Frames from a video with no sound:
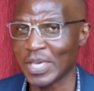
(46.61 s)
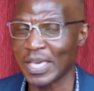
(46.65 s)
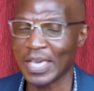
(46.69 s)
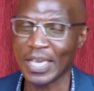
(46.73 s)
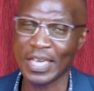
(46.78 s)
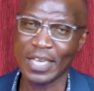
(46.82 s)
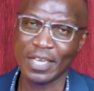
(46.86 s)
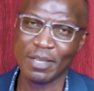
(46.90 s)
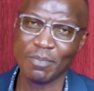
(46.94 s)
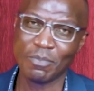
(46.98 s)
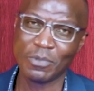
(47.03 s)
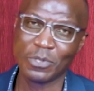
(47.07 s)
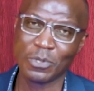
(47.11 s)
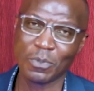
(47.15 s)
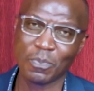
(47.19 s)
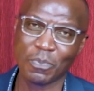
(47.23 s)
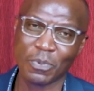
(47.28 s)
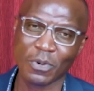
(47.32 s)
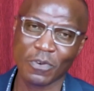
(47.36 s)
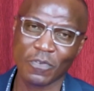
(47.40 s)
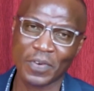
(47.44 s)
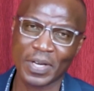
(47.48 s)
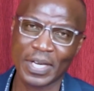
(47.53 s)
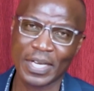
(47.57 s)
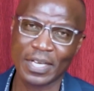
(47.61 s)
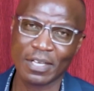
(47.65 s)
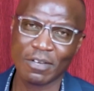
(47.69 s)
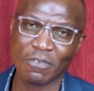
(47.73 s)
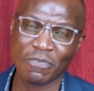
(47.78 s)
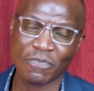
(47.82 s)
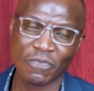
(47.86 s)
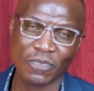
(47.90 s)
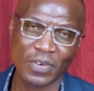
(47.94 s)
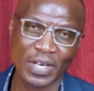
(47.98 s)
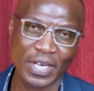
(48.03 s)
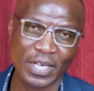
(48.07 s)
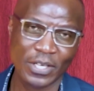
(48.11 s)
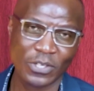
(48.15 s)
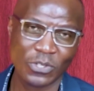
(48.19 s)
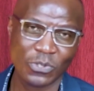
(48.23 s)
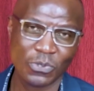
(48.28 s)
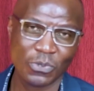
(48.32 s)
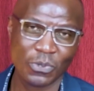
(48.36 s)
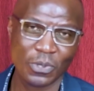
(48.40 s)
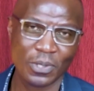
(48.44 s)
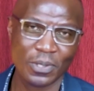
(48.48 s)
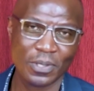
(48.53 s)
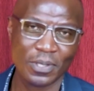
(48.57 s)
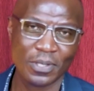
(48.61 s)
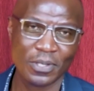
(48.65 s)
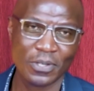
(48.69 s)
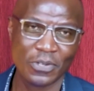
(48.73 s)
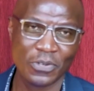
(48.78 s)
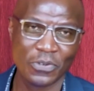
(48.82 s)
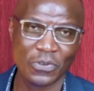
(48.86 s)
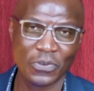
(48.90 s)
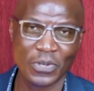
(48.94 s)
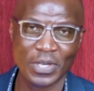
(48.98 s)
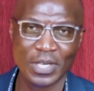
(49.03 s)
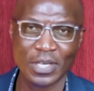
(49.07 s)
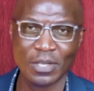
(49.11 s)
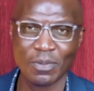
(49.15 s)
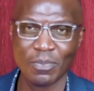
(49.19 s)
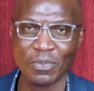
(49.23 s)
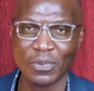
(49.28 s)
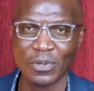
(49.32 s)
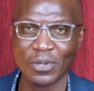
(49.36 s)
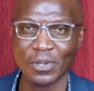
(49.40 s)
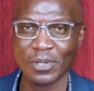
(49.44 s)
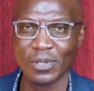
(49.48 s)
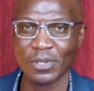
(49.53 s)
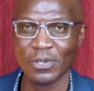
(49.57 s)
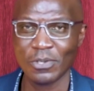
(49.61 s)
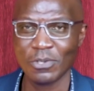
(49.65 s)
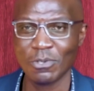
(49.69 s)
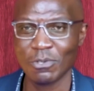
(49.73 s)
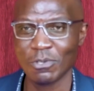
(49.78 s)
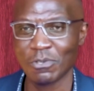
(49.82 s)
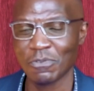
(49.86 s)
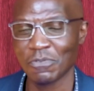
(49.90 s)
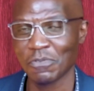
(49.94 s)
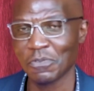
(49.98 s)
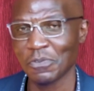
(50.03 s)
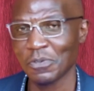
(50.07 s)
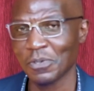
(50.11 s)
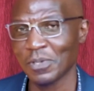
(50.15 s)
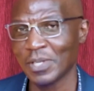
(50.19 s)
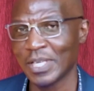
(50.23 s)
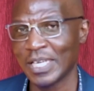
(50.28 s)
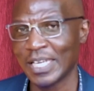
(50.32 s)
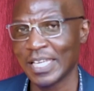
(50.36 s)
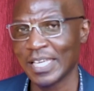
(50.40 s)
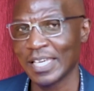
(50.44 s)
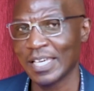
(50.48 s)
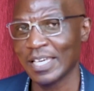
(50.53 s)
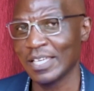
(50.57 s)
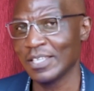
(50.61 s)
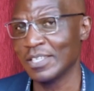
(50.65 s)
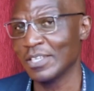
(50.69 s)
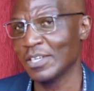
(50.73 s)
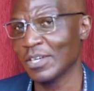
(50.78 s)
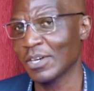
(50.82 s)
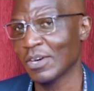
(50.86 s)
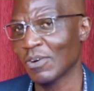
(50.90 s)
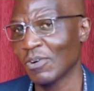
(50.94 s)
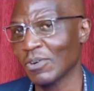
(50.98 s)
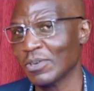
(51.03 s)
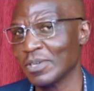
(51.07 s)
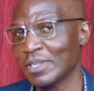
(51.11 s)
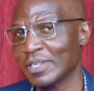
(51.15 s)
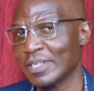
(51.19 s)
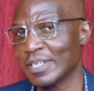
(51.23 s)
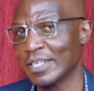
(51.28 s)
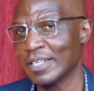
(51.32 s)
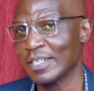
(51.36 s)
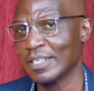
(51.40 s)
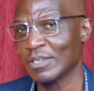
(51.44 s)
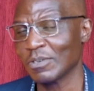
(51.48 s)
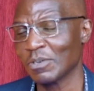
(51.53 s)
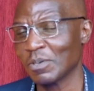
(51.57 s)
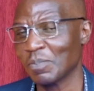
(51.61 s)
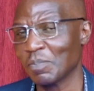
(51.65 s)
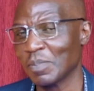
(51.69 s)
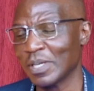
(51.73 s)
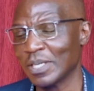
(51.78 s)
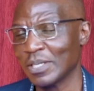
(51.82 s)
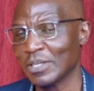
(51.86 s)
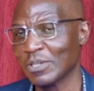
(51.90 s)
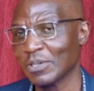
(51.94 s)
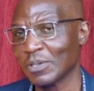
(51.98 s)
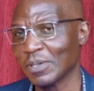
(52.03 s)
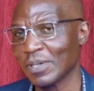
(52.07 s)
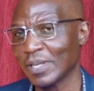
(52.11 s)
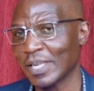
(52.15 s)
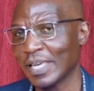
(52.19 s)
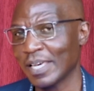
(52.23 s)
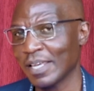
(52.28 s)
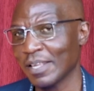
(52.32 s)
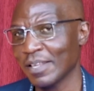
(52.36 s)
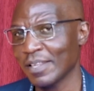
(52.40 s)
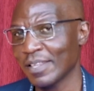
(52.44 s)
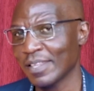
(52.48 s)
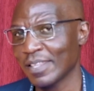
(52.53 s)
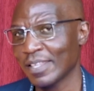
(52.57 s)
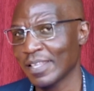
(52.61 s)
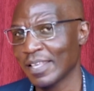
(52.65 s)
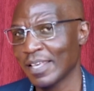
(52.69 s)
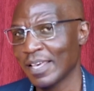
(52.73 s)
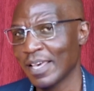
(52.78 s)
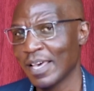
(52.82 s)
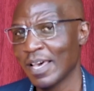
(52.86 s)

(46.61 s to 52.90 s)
We aim to provide factual, credible, useful, and engaging content on mental health.